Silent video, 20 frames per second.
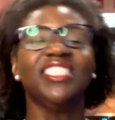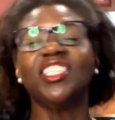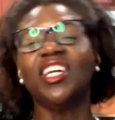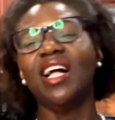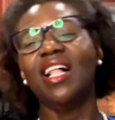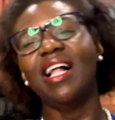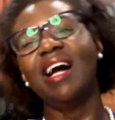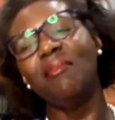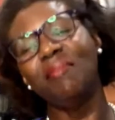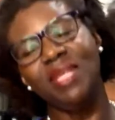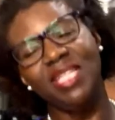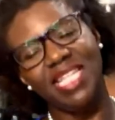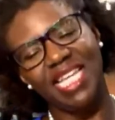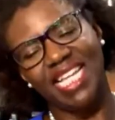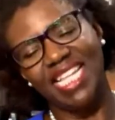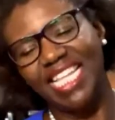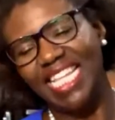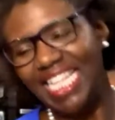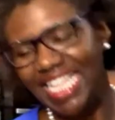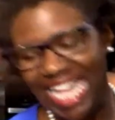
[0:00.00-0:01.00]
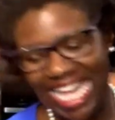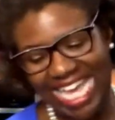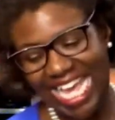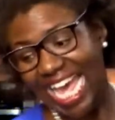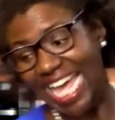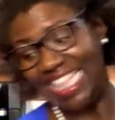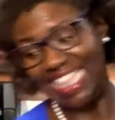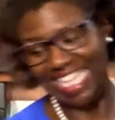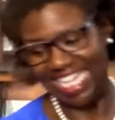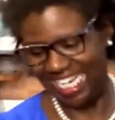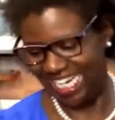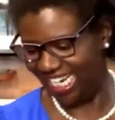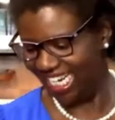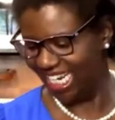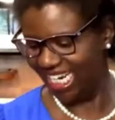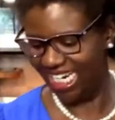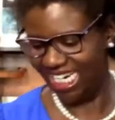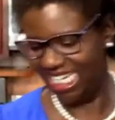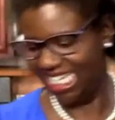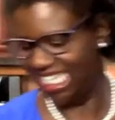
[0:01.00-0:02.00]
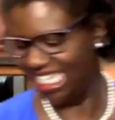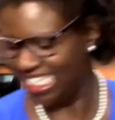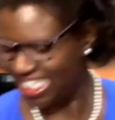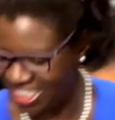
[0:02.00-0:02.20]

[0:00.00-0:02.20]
Y'all, I'm in the Atlanta area,